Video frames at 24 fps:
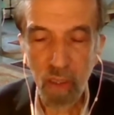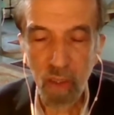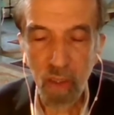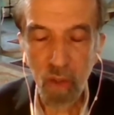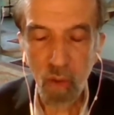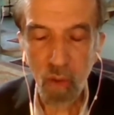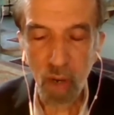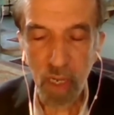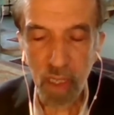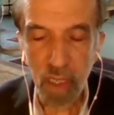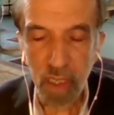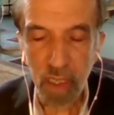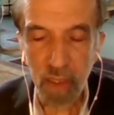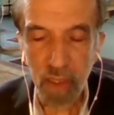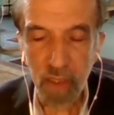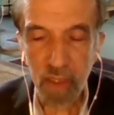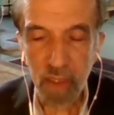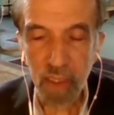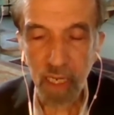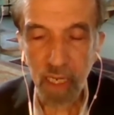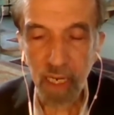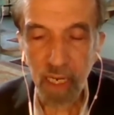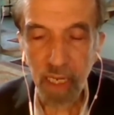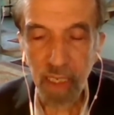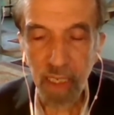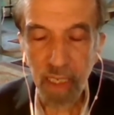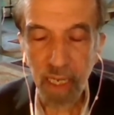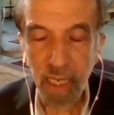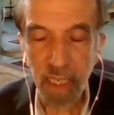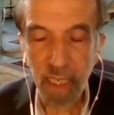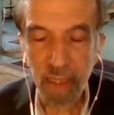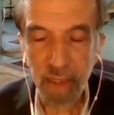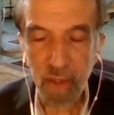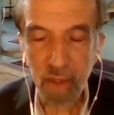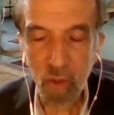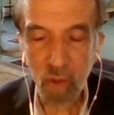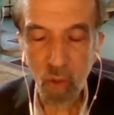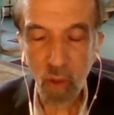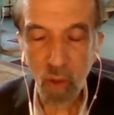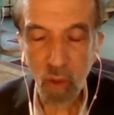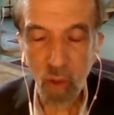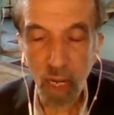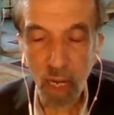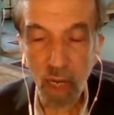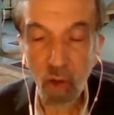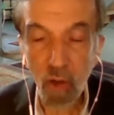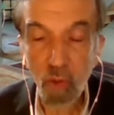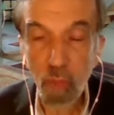to understand as to
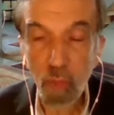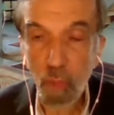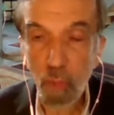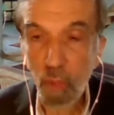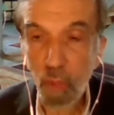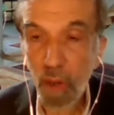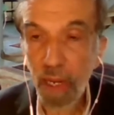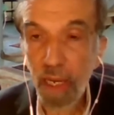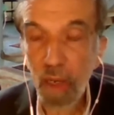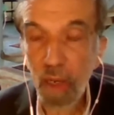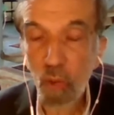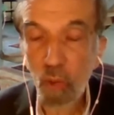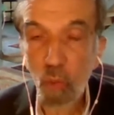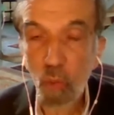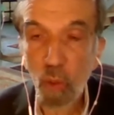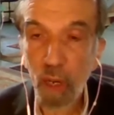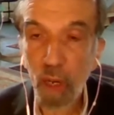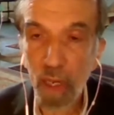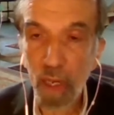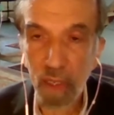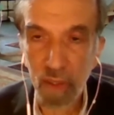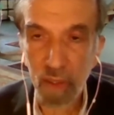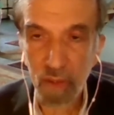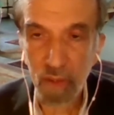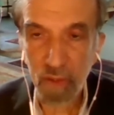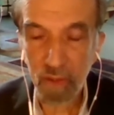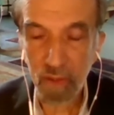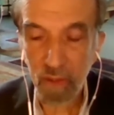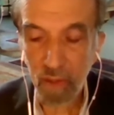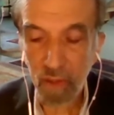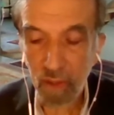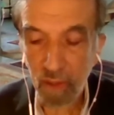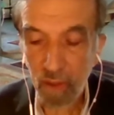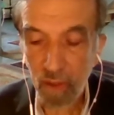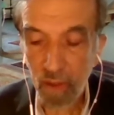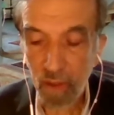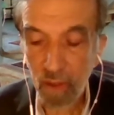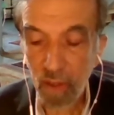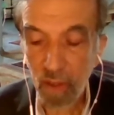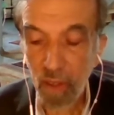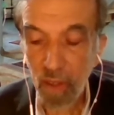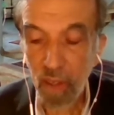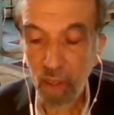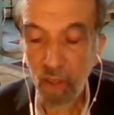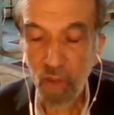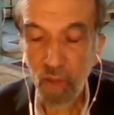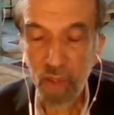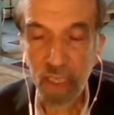how prayer works.
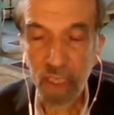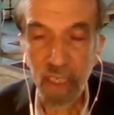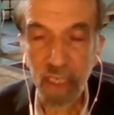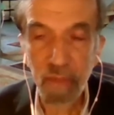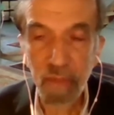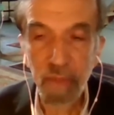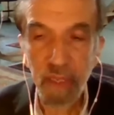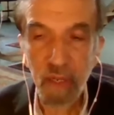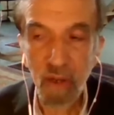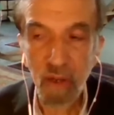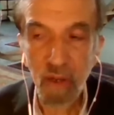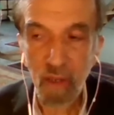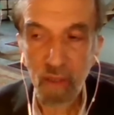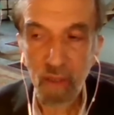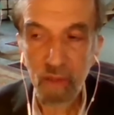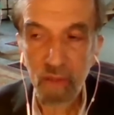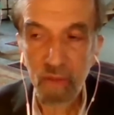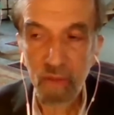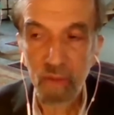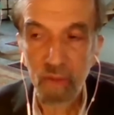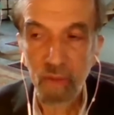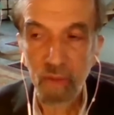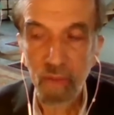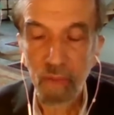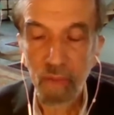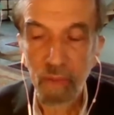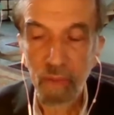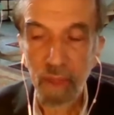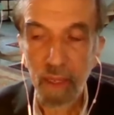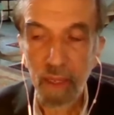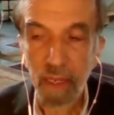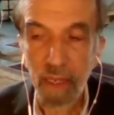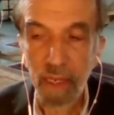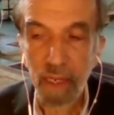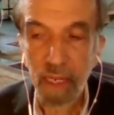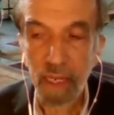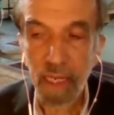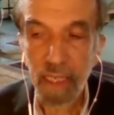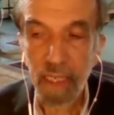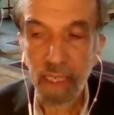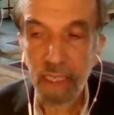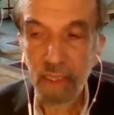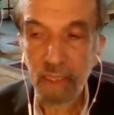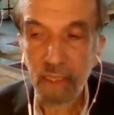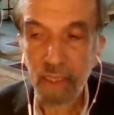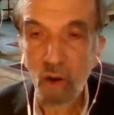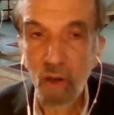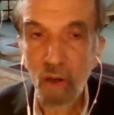See, because it
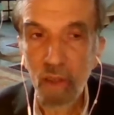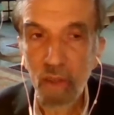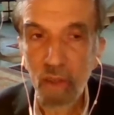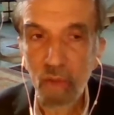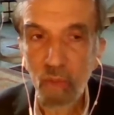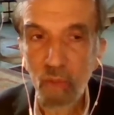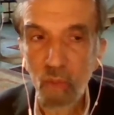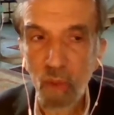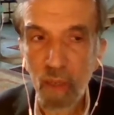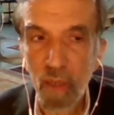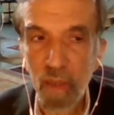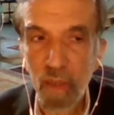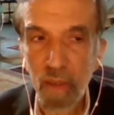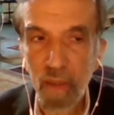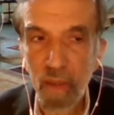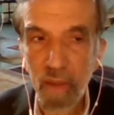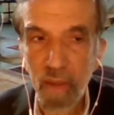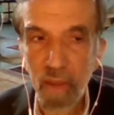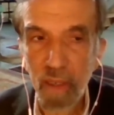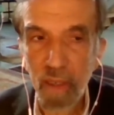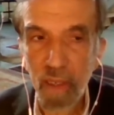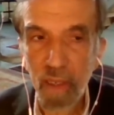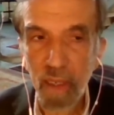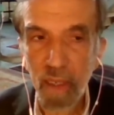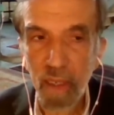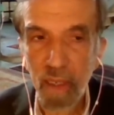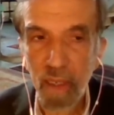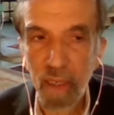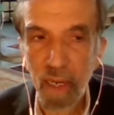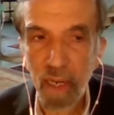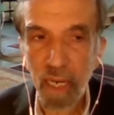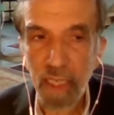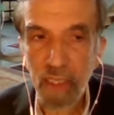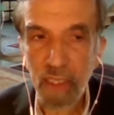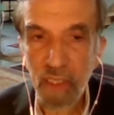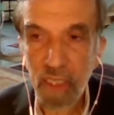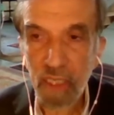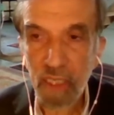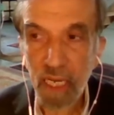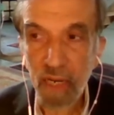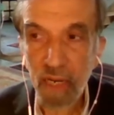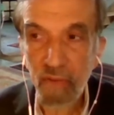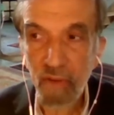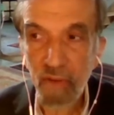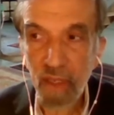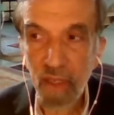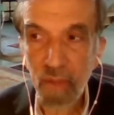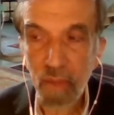is not what I say
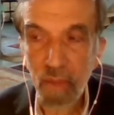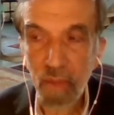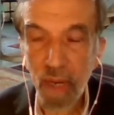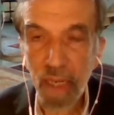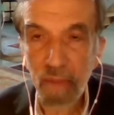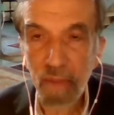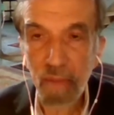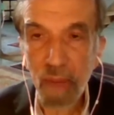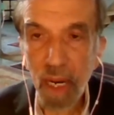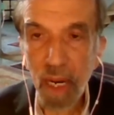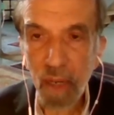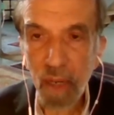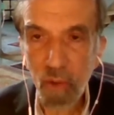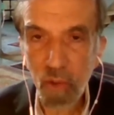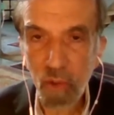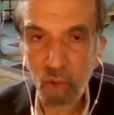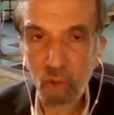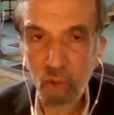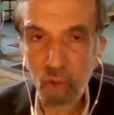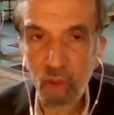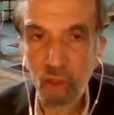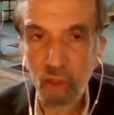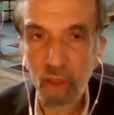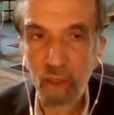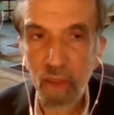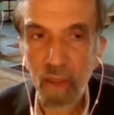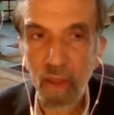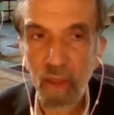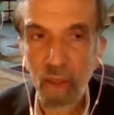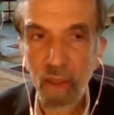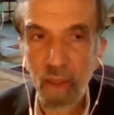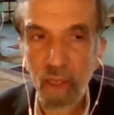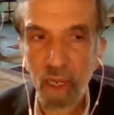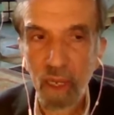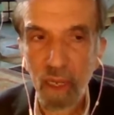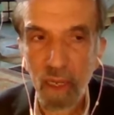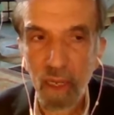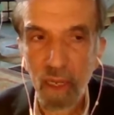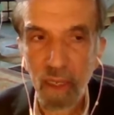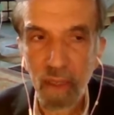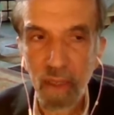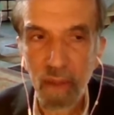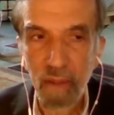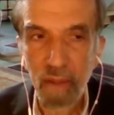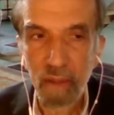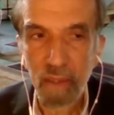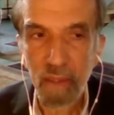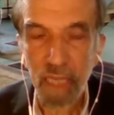with my mouth
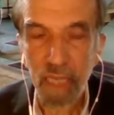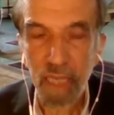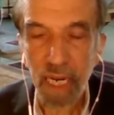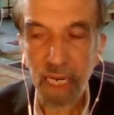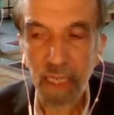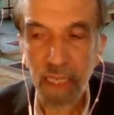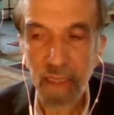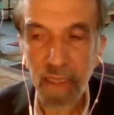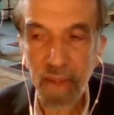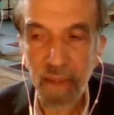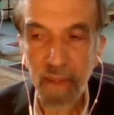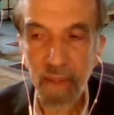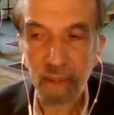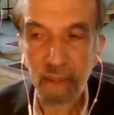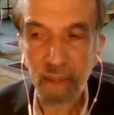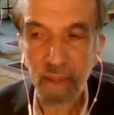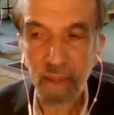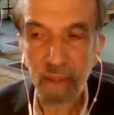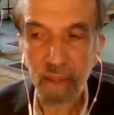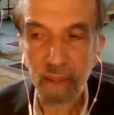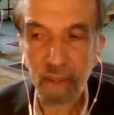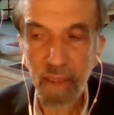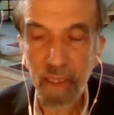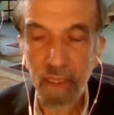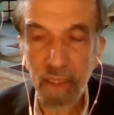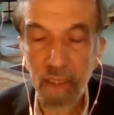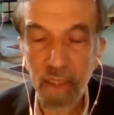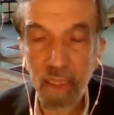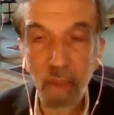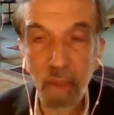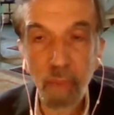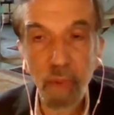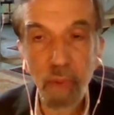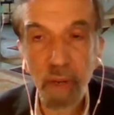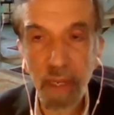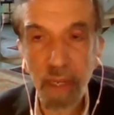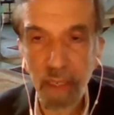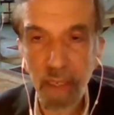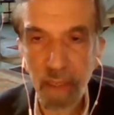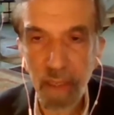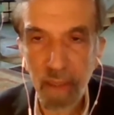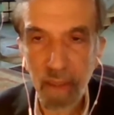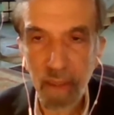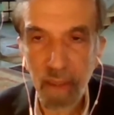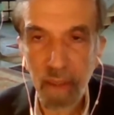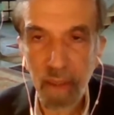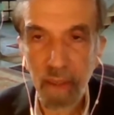that is the prayer.